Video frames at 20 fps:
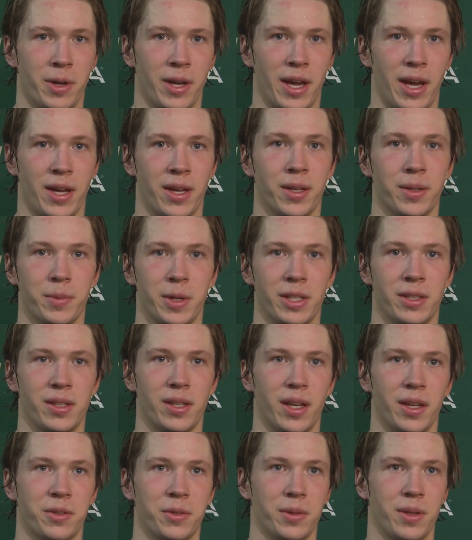But yeah, he made
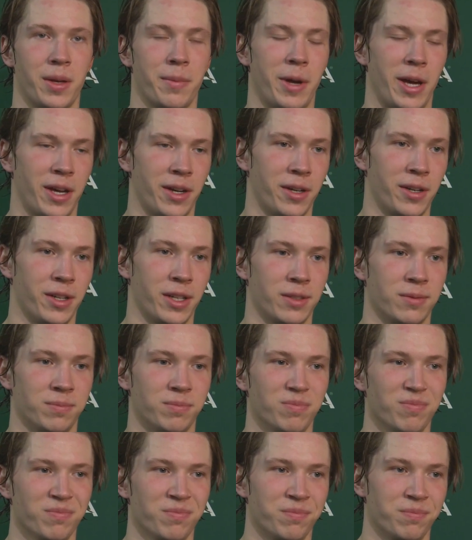saves when they mattered, and
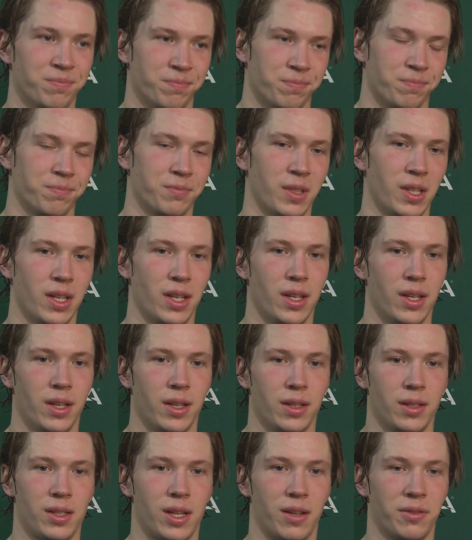
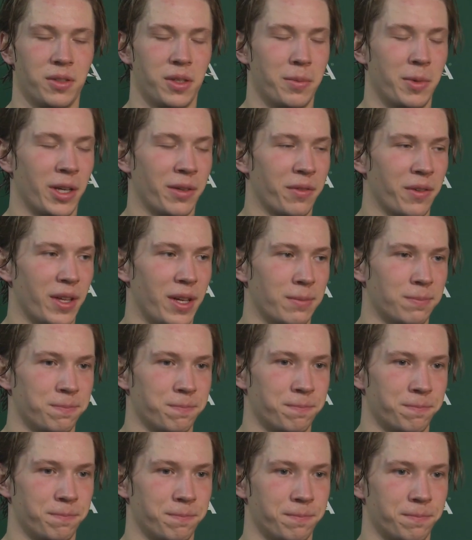it's obviously big for
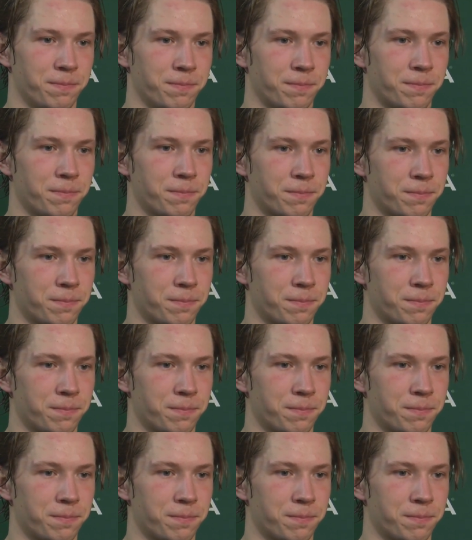them.